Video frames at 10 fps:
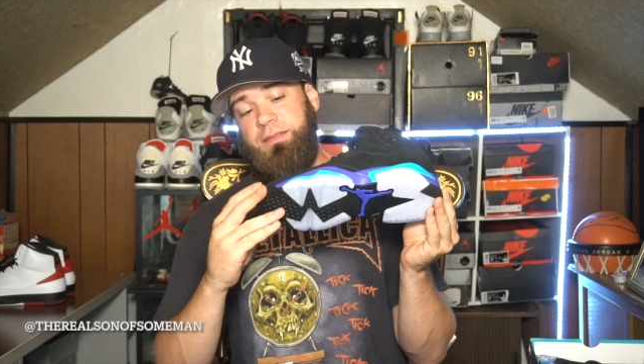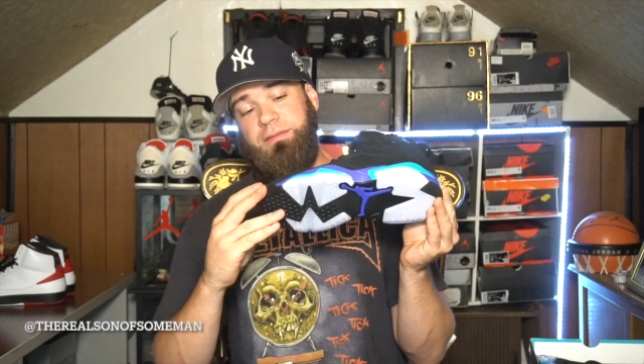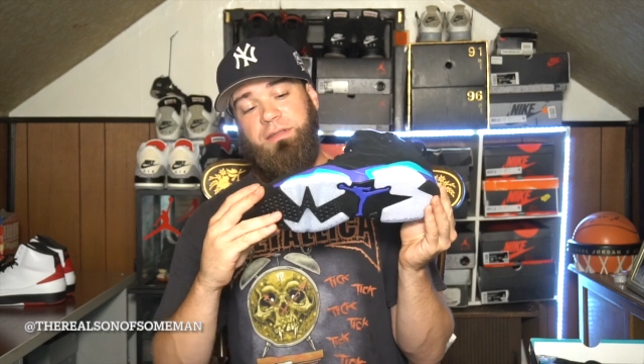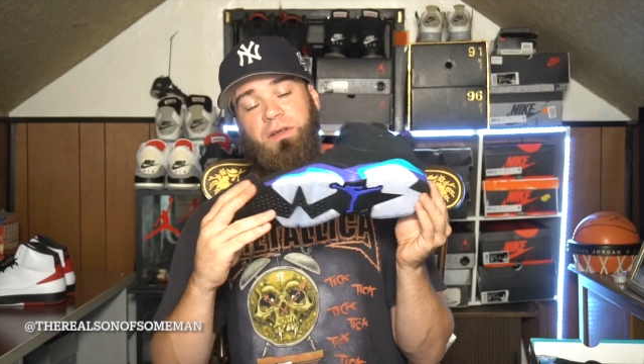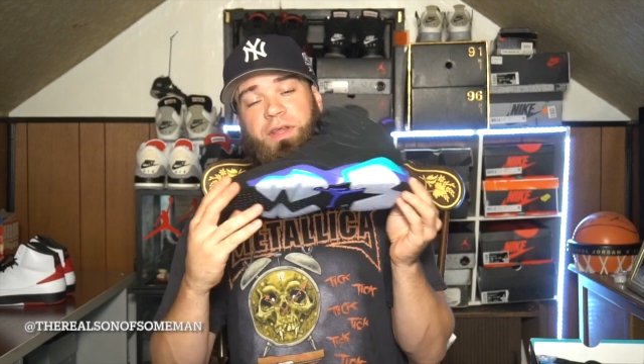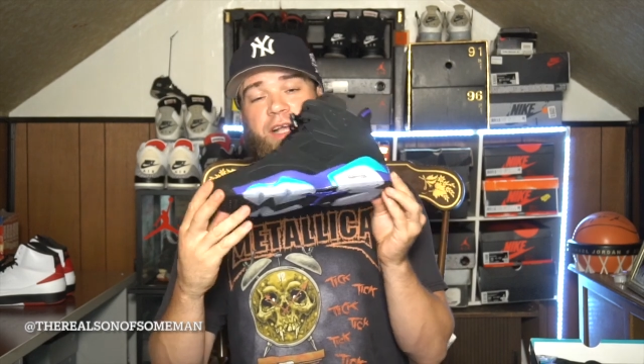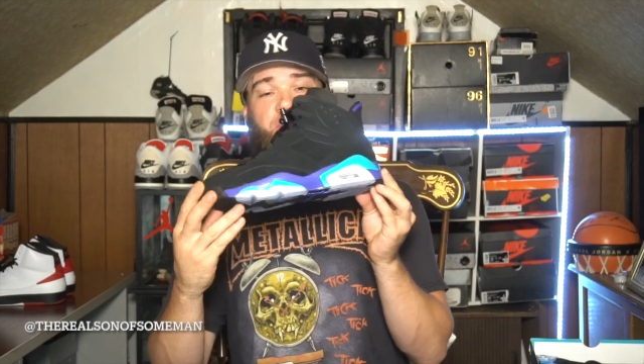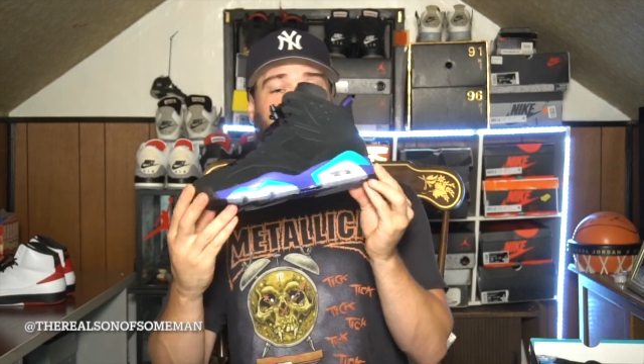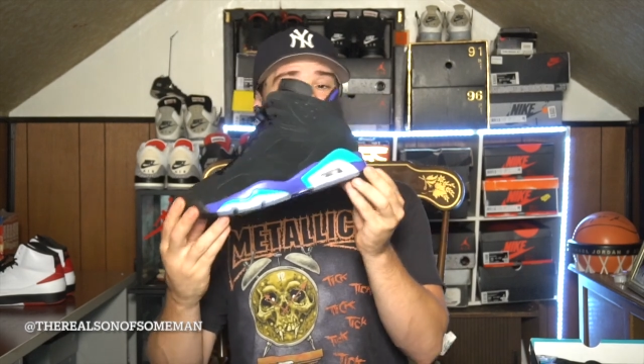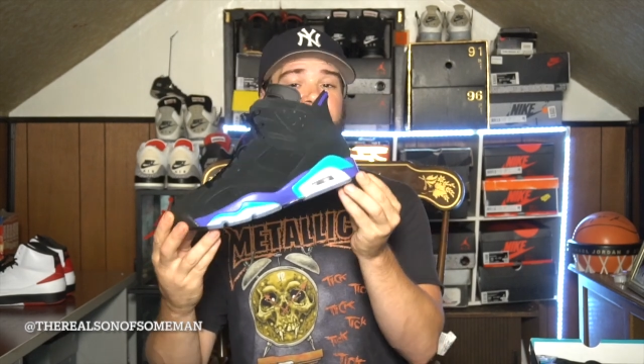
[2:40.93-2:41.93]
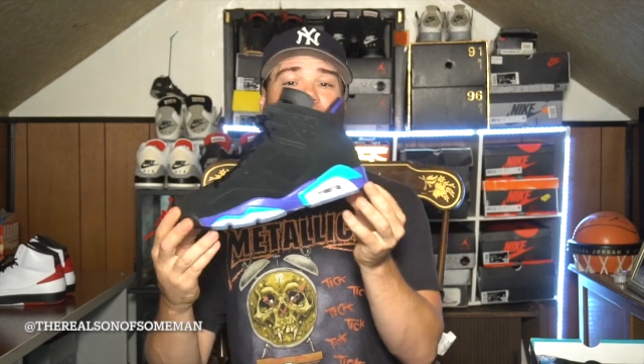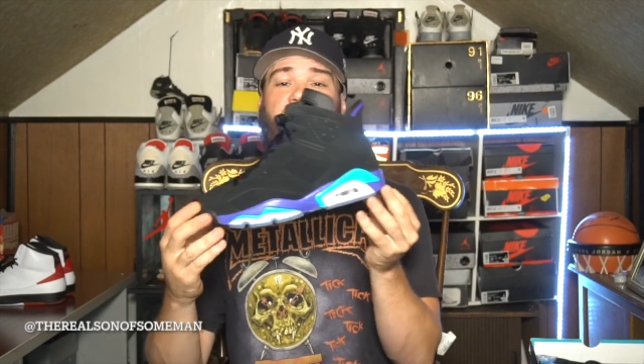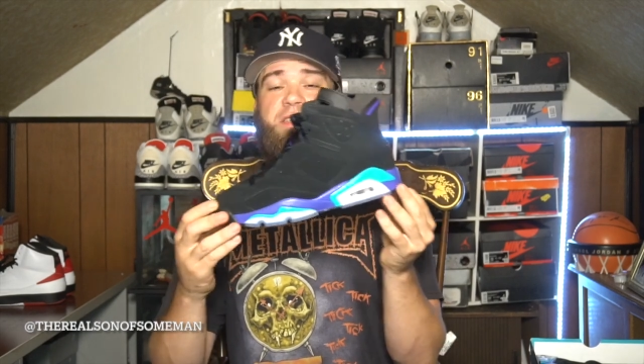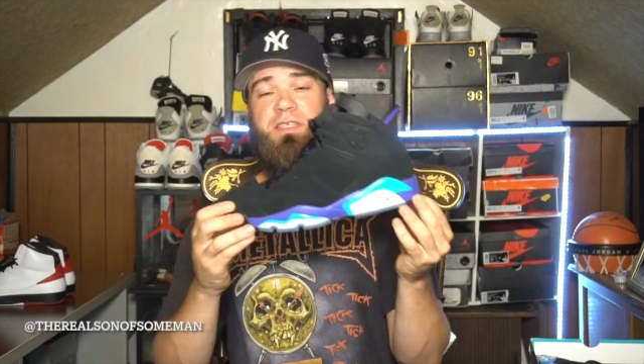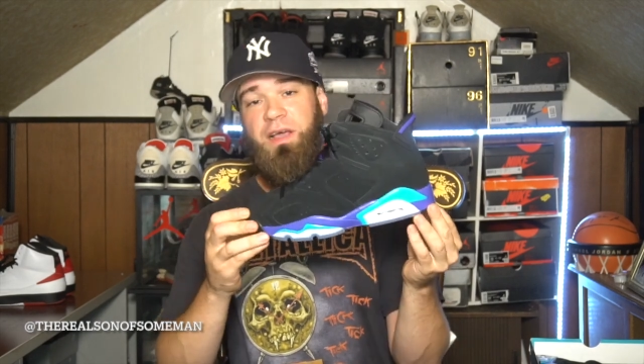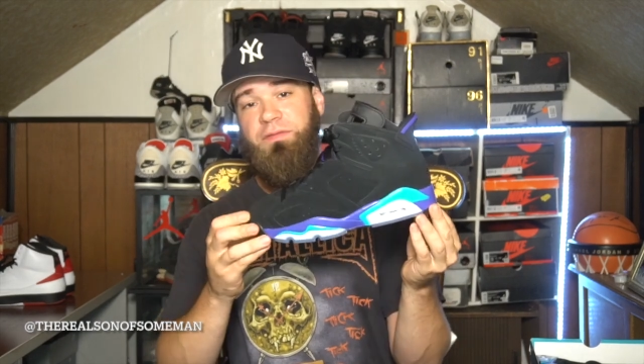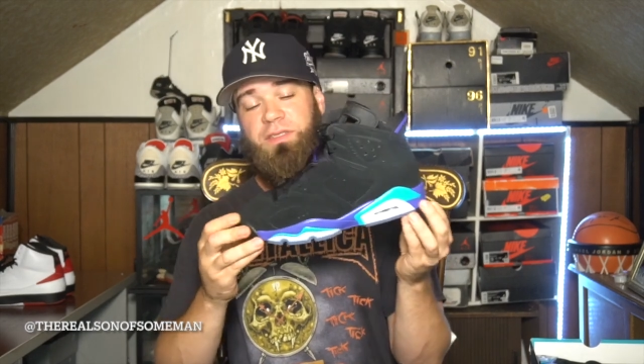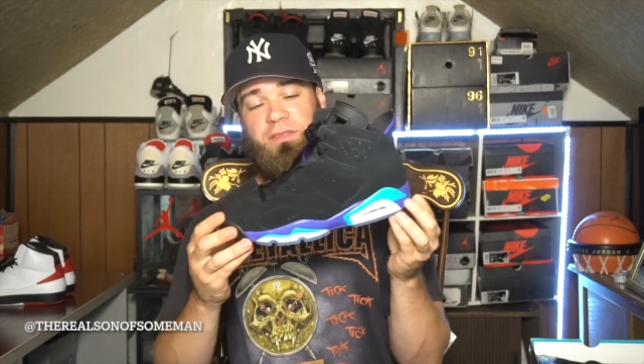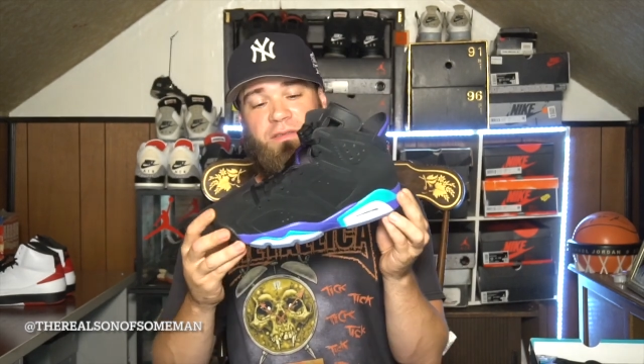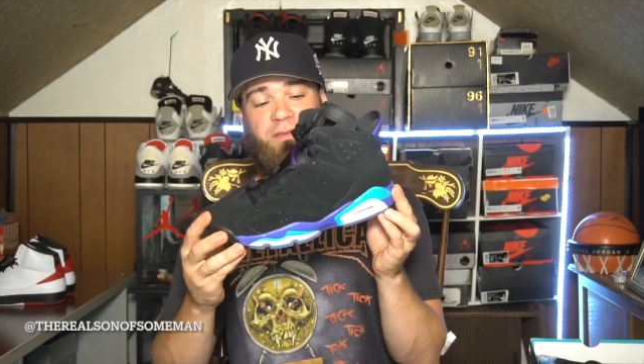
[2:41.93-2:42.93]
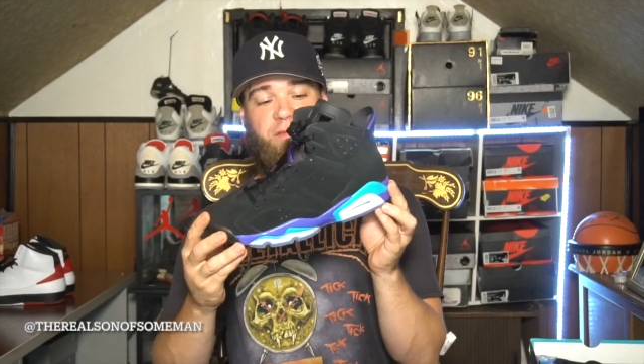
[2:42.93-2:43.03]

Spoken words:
You know, next we'll see this on the 7.